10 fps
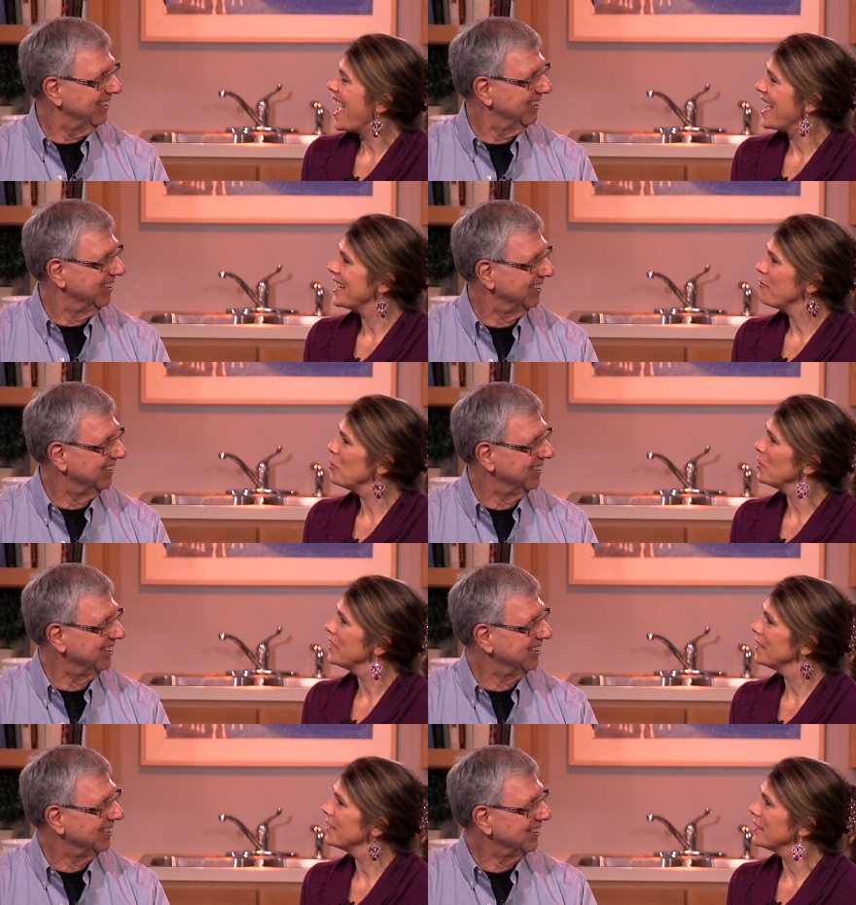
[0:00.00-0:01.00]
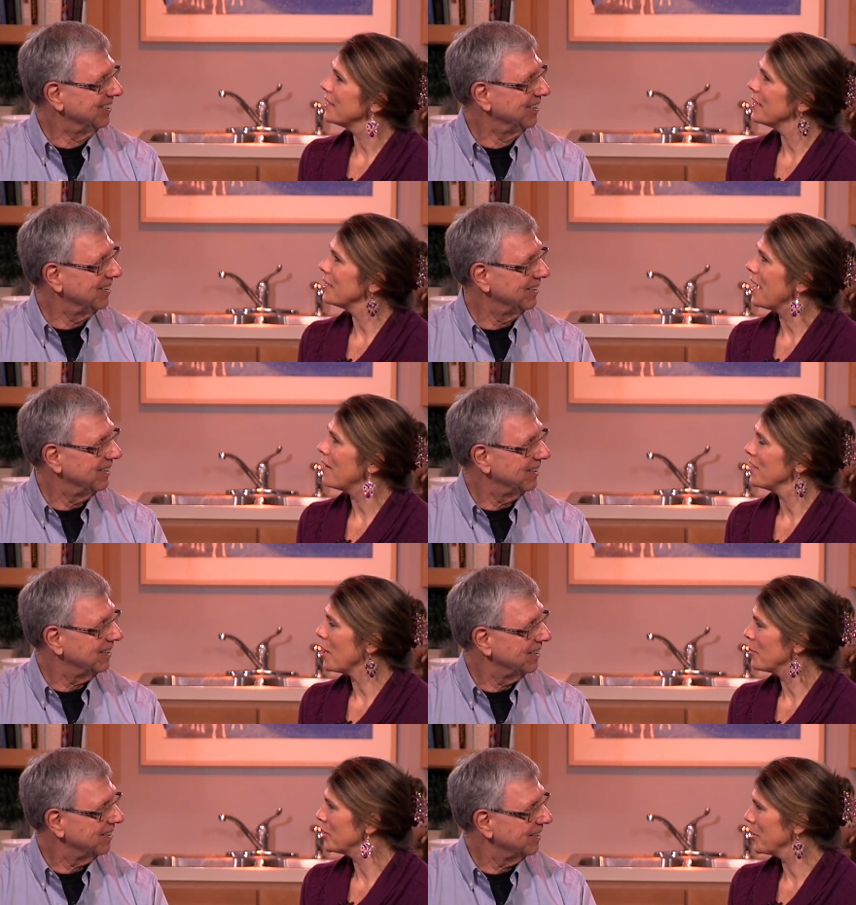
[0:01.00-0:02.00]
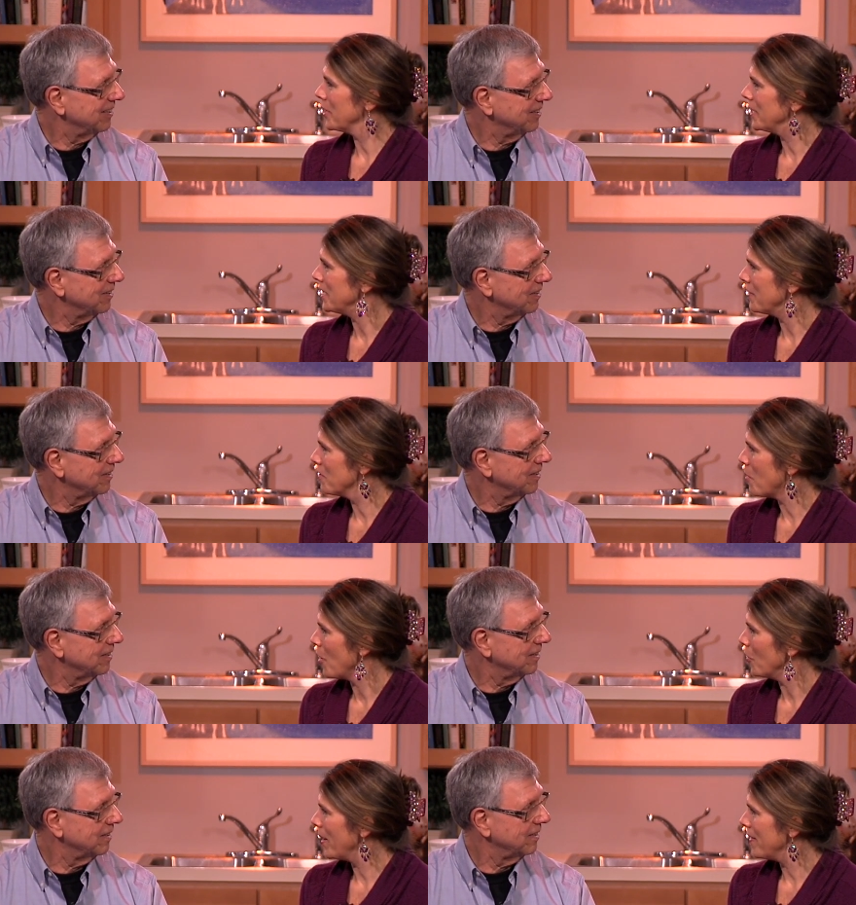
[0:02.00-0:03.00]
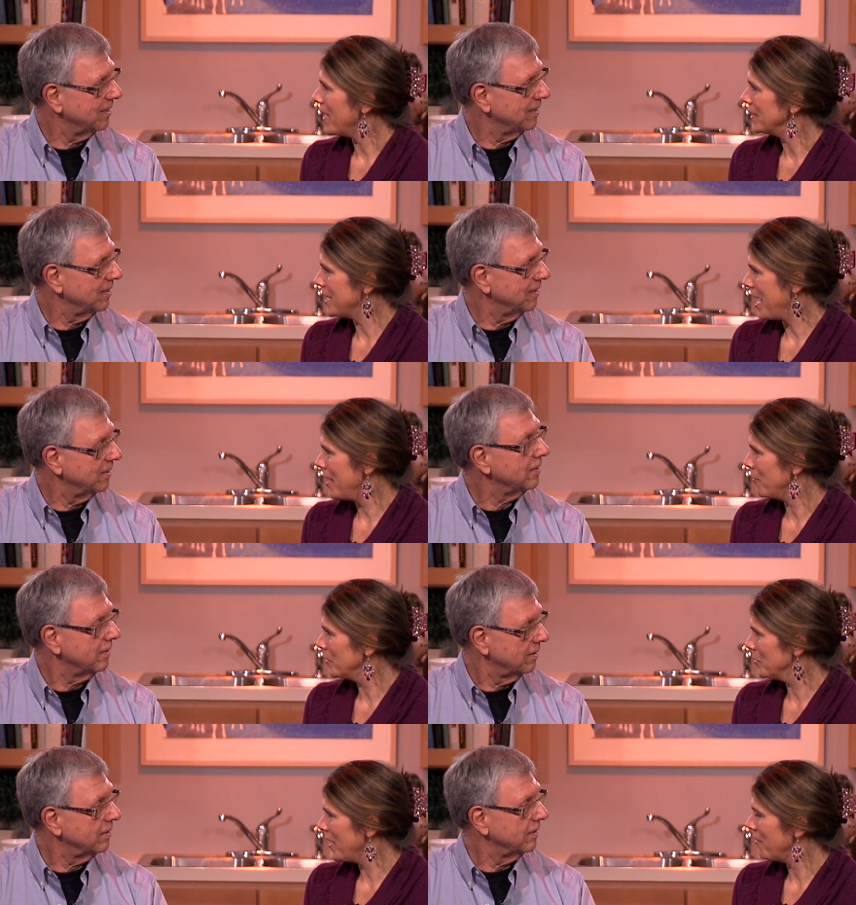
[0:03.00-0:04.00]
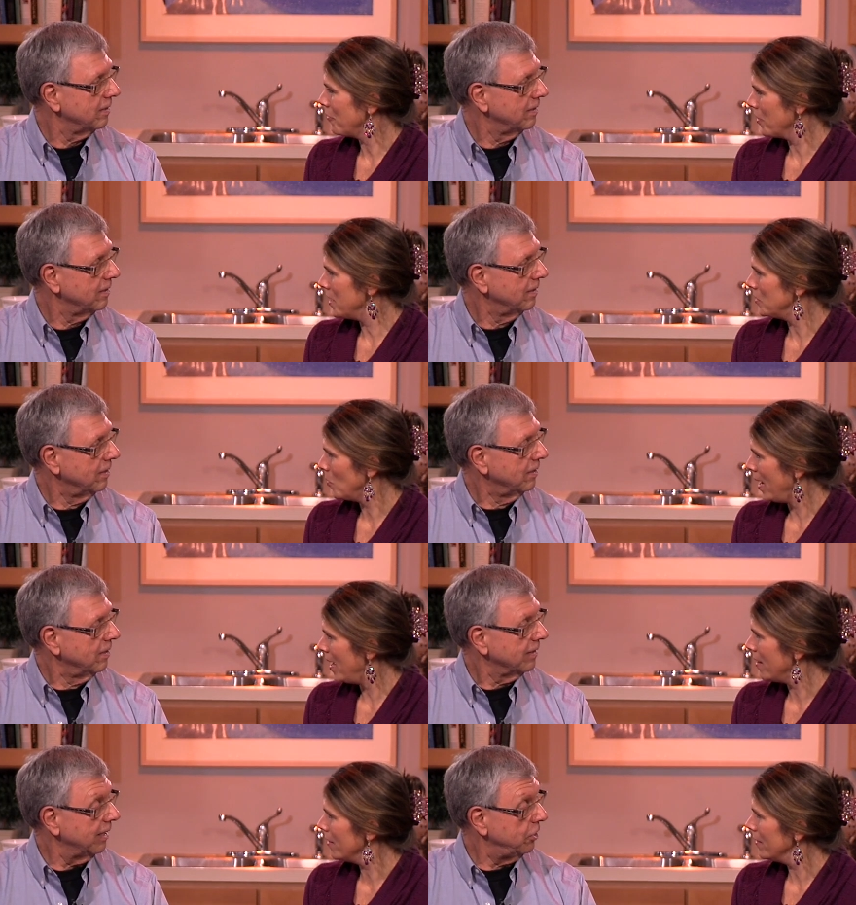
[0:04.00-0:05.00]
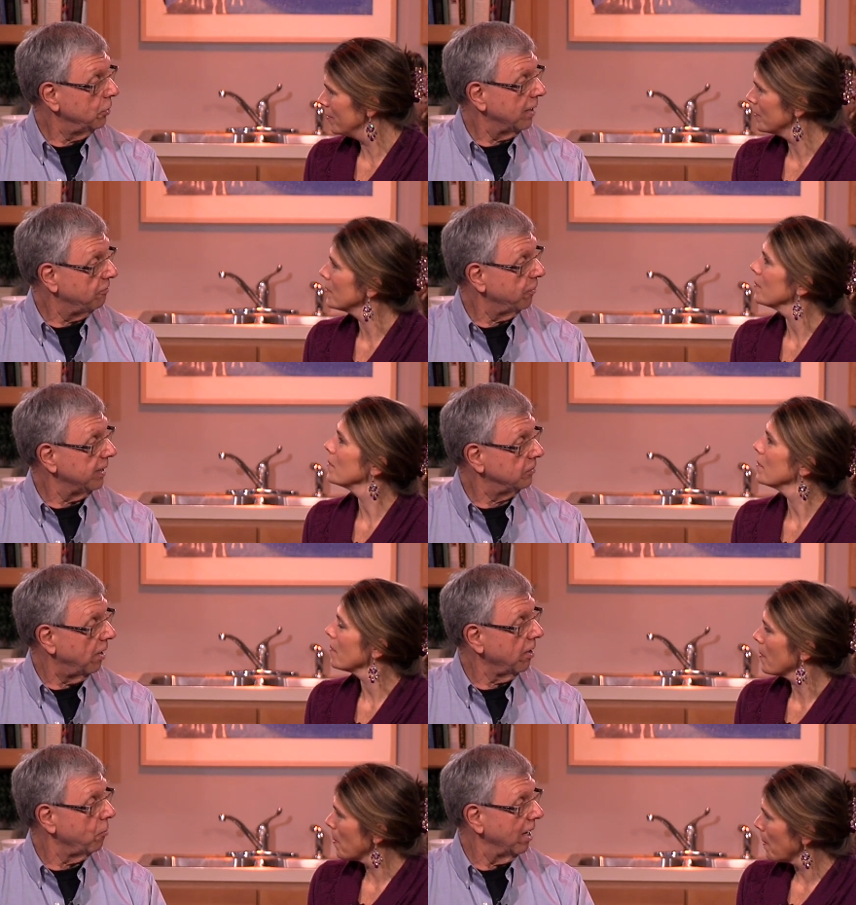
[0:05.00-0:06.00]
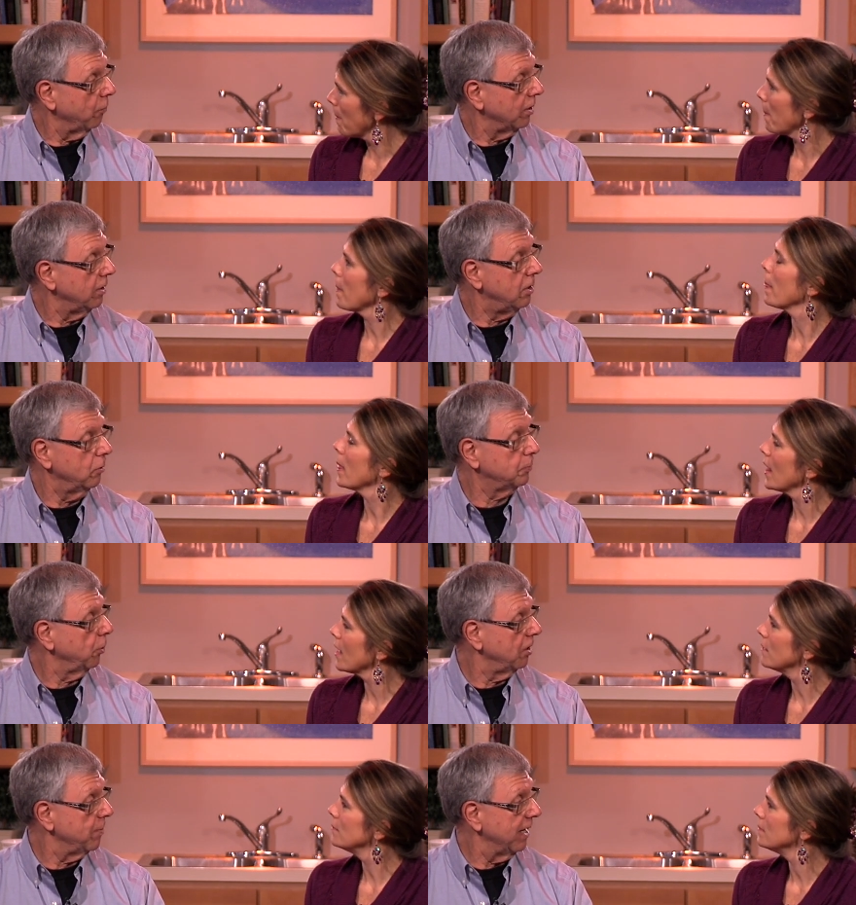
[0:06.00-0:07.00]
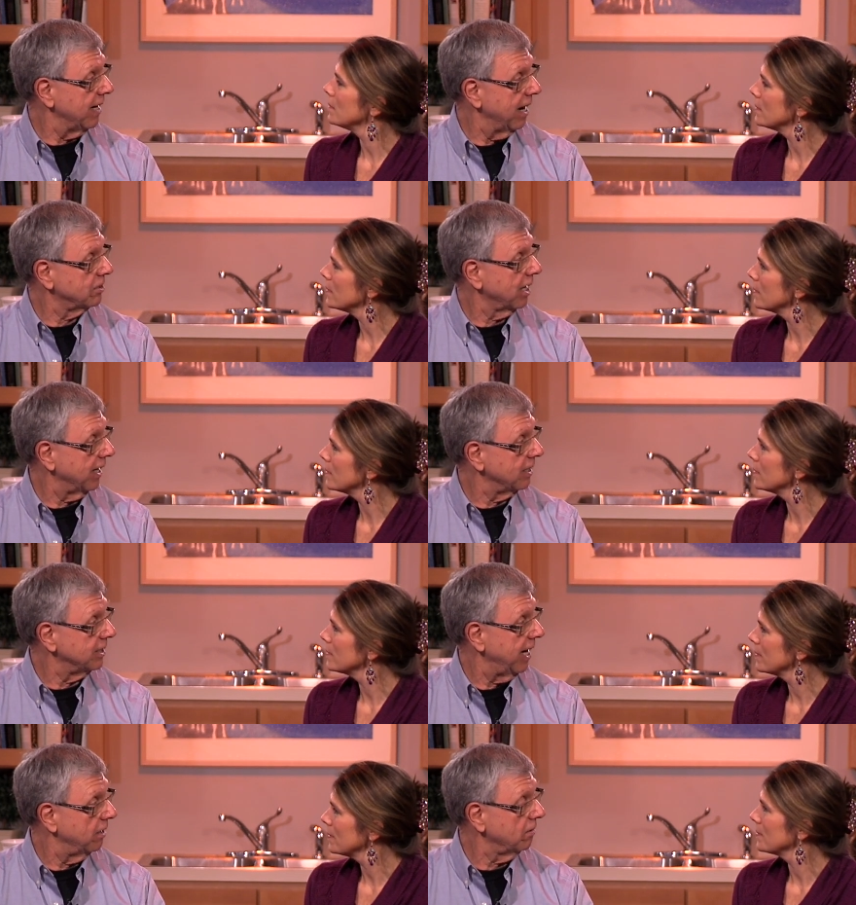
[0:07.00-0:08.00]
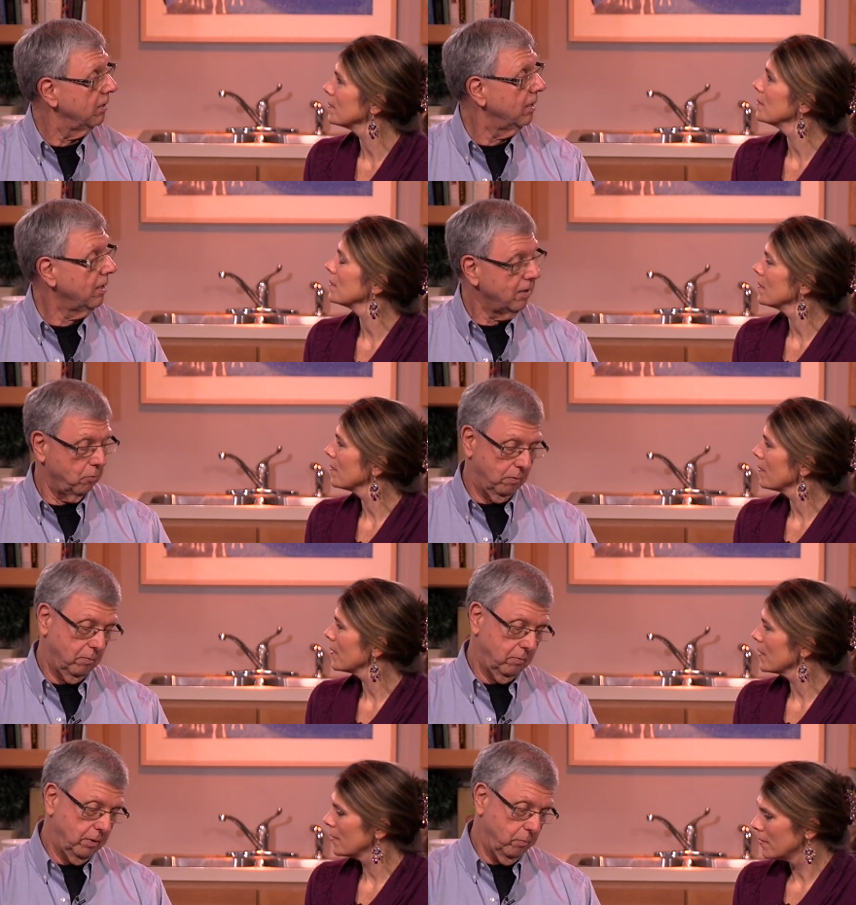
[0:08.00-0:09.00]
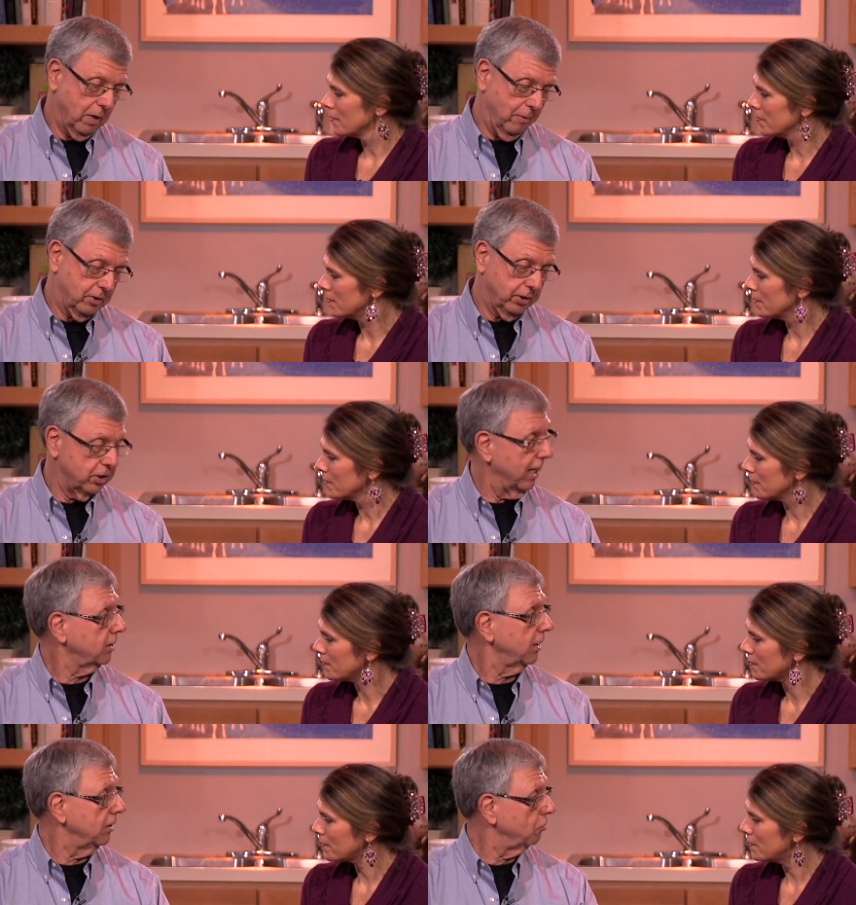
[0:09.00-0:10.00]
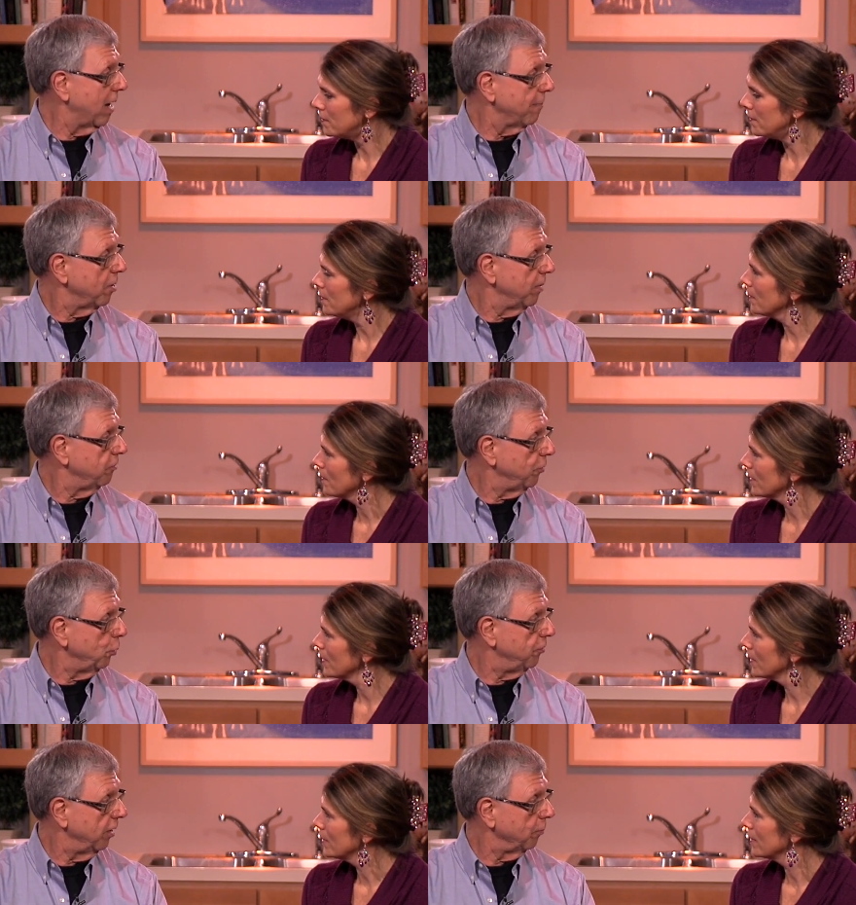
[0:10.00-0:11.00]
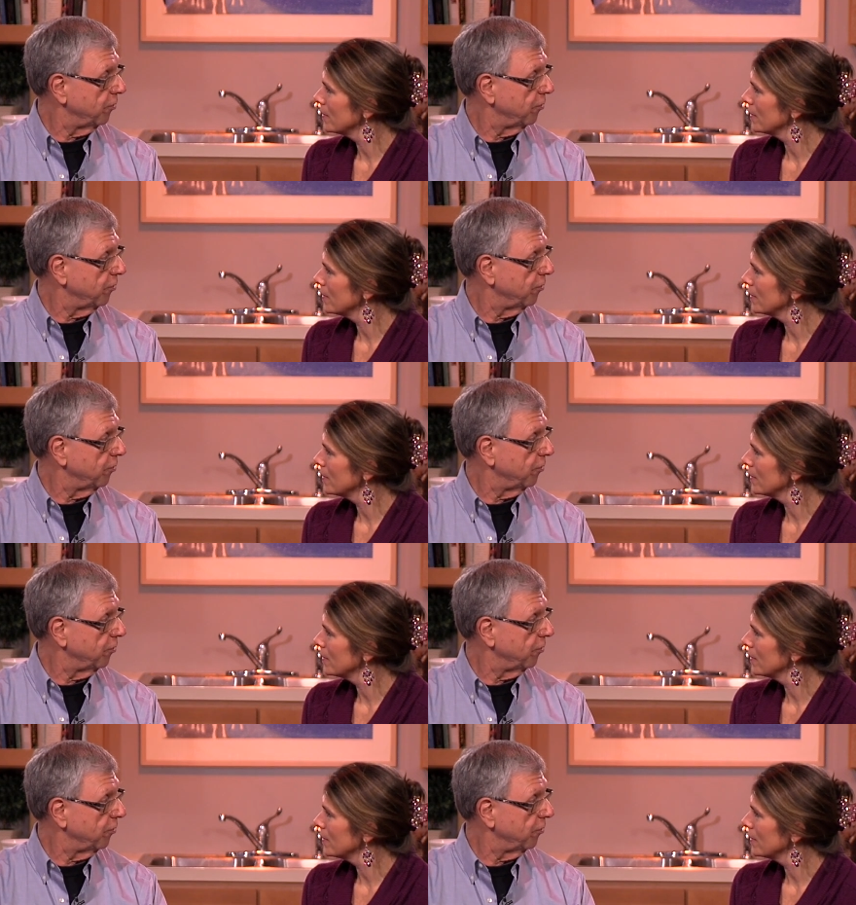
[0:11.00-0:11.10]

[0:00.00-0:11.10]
Speaker 1: and if you didn't have the opportunity to give them all away that day. Do they freeze well? They do.
Speaker 2: They freeze very well. What you do is put them in an airtight container. And what you, I would suggest is wrap them in food film